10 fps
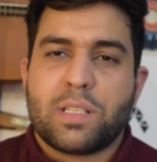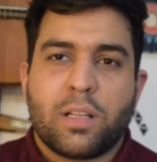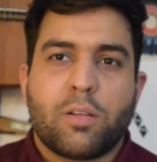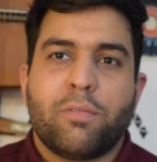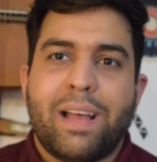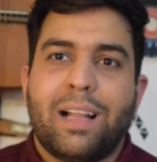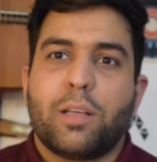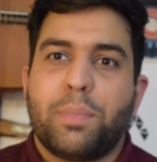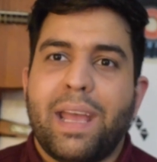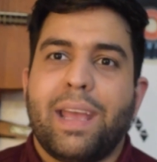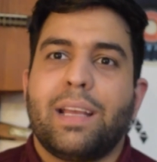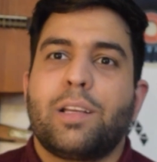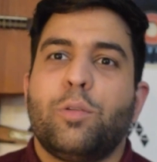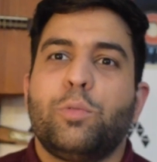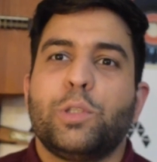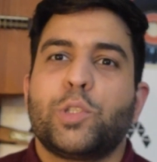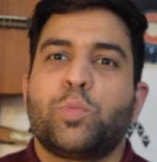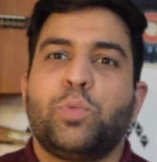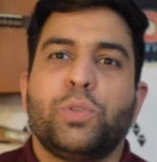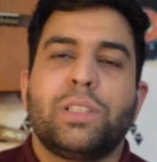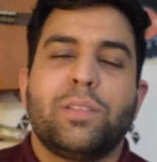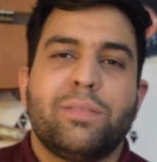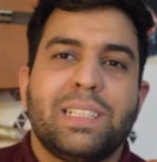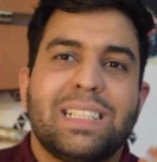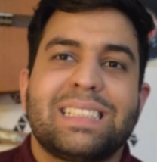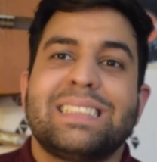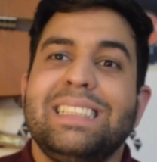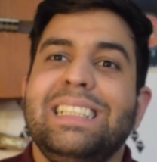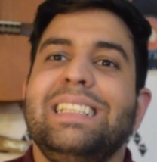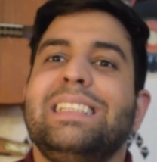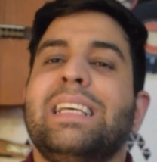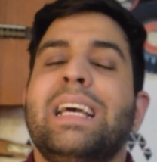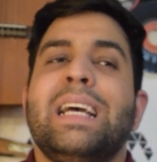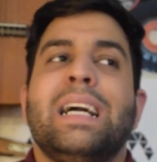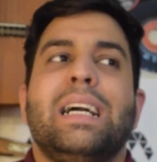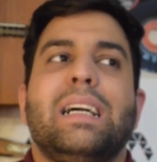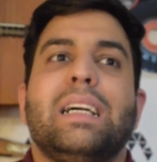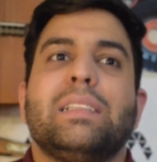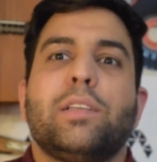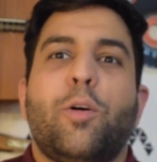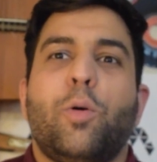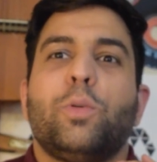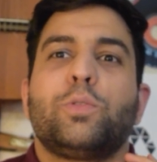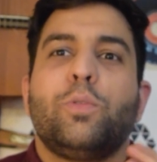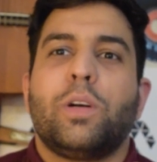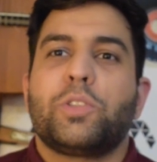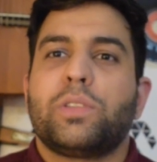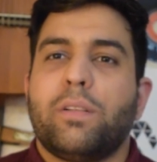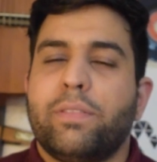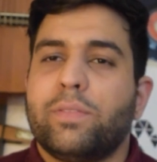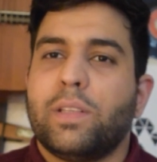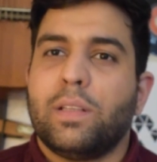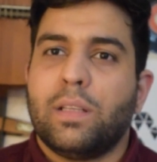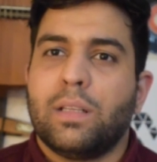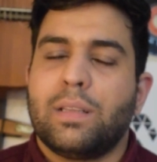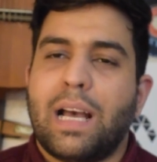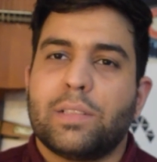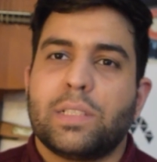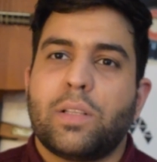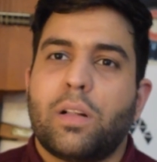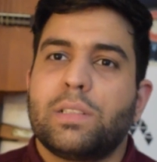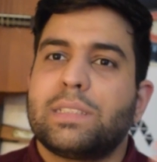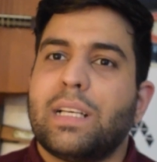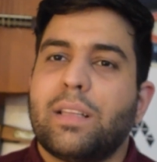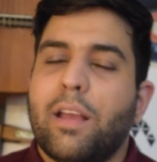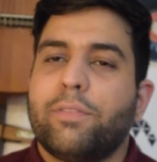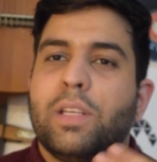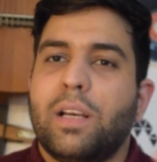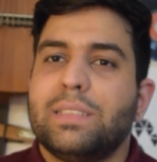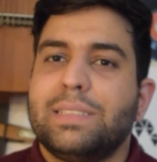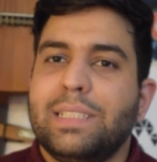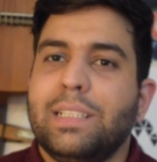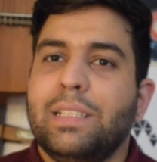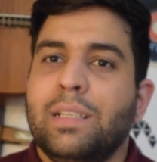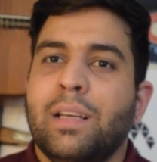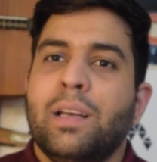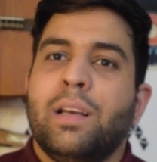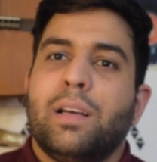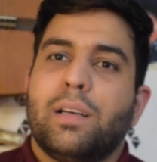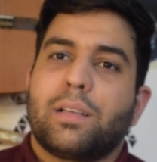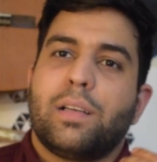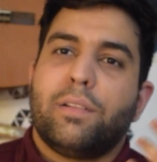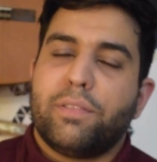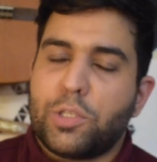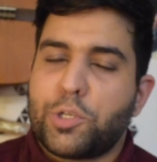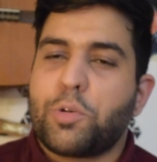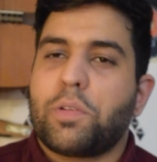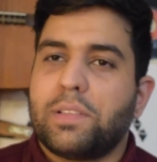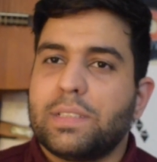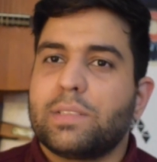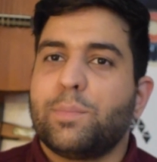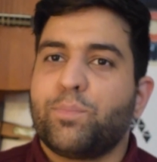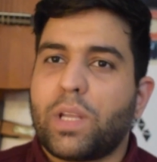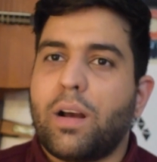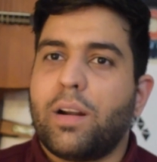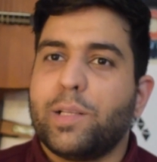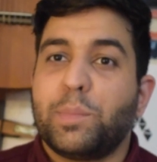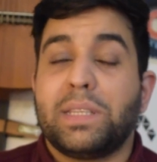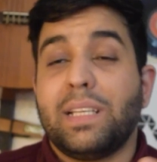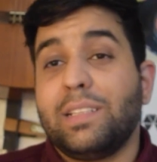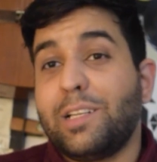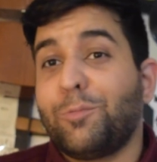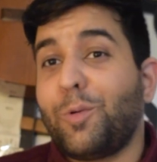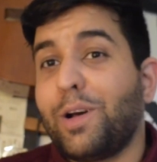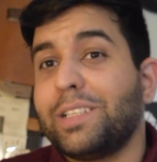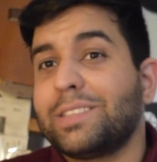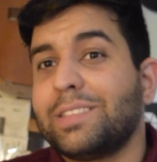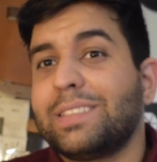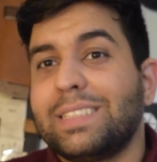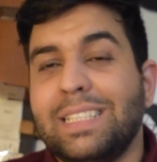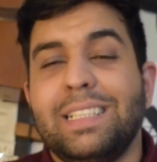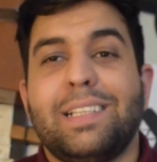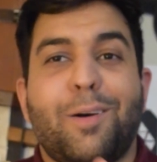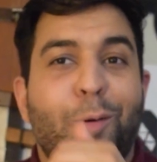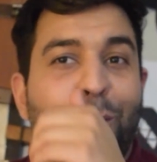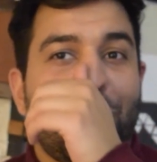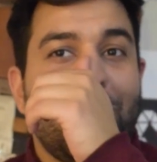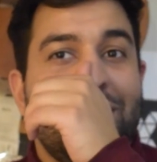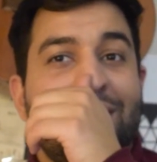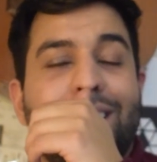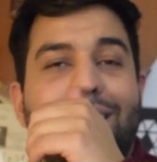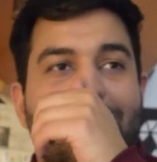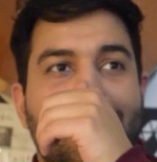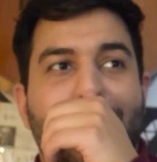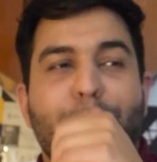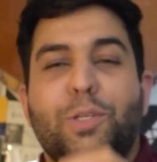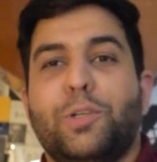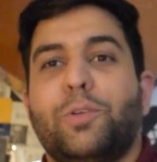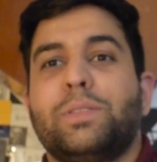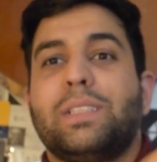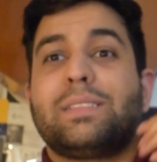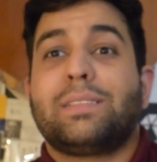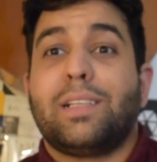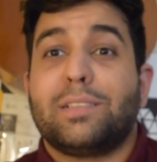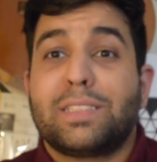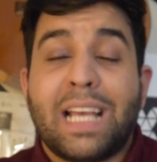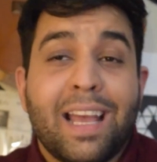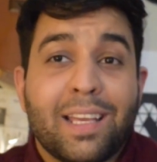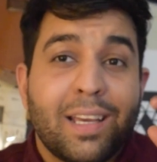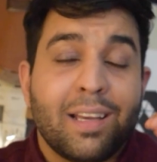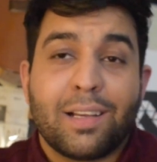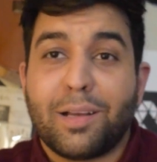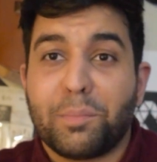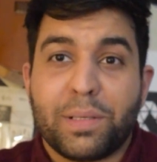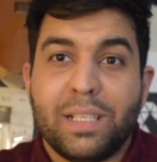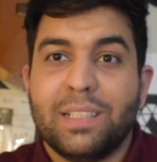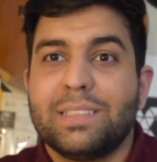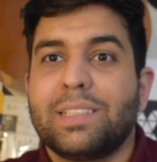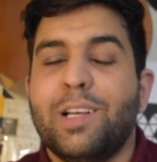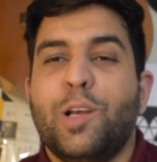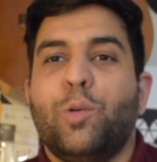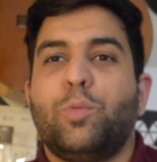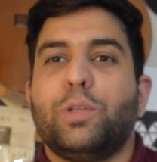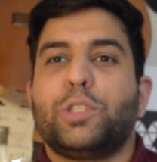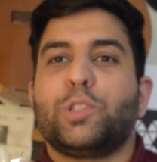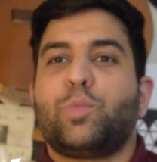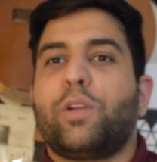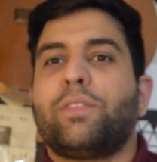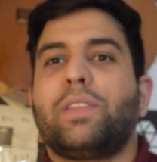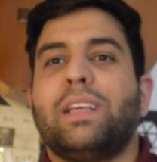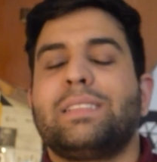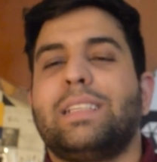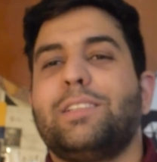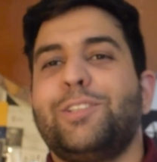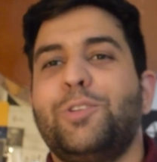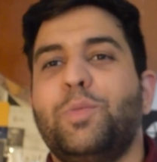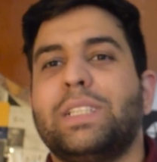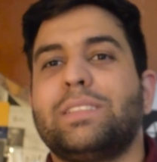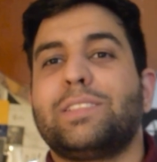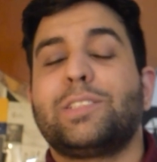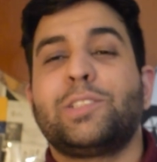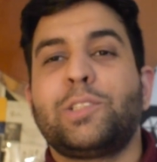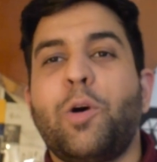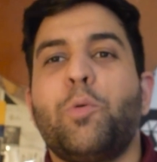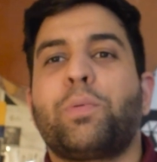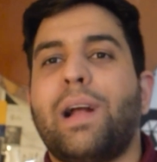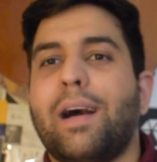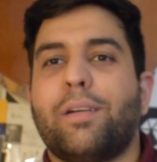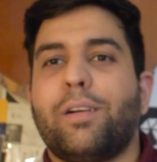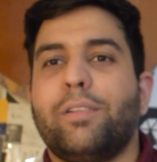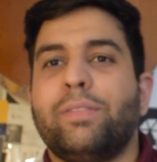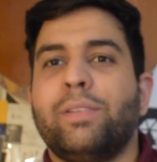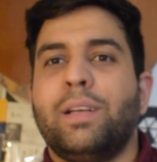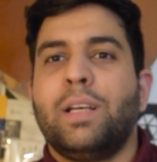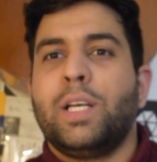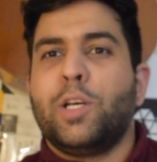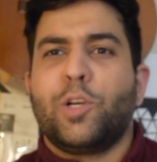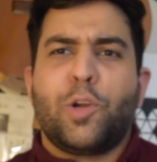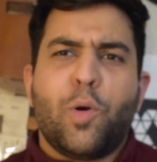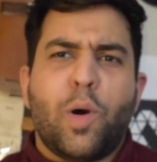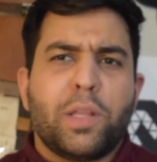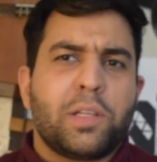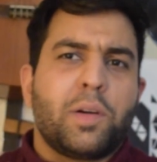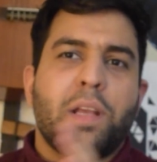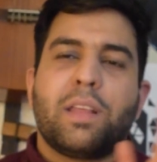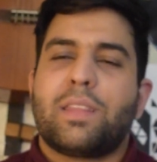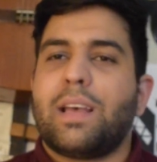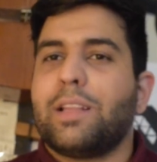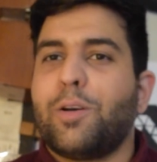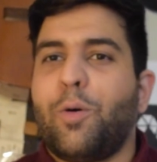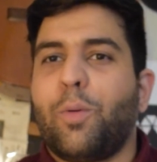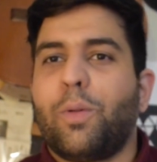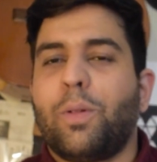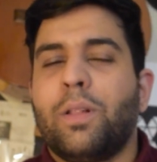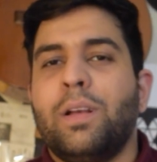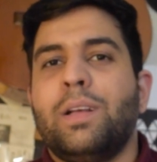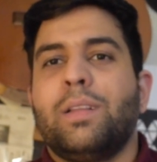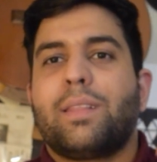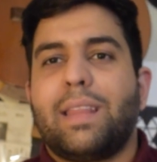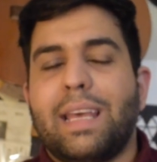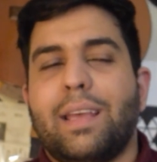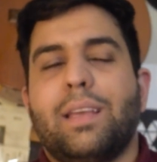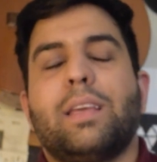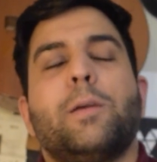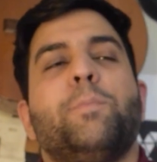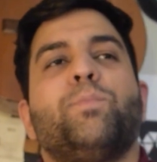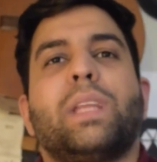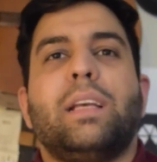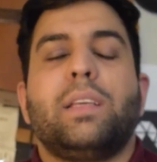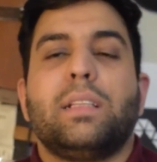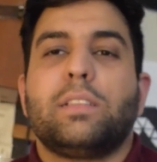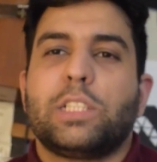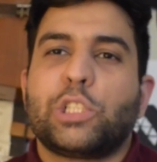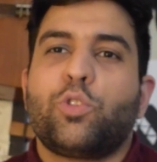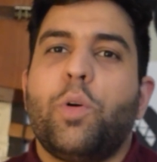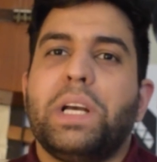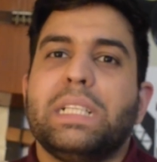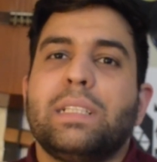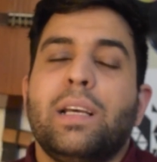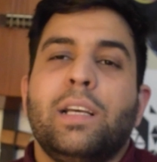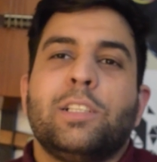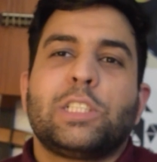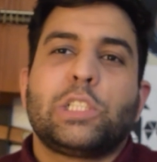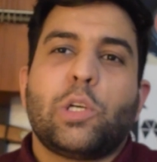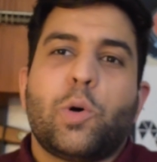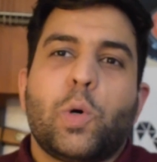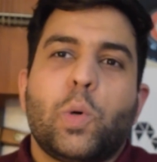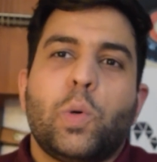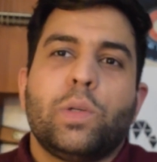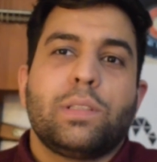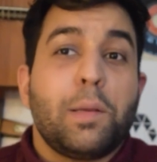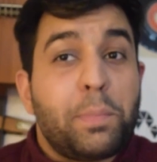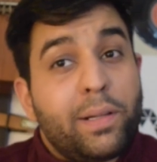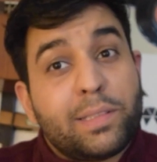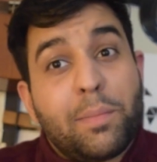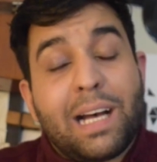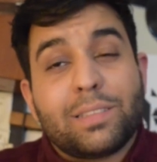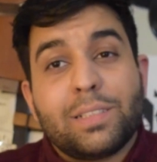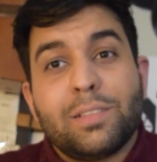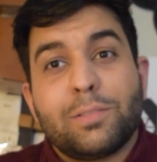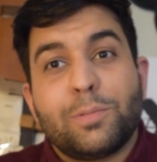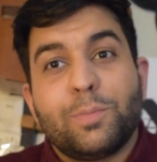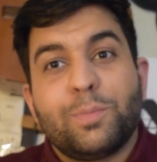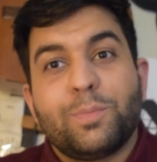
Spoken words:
Silicon Valley Bank, which would even exceed the whole $250,000 that FDIC kind of insures. All right, but they didn't want it to see the whole, their tech companies, which is one of the things that the U.S. is so proud of, go underneath that whole thing and get destroyed. So they bailed them out too.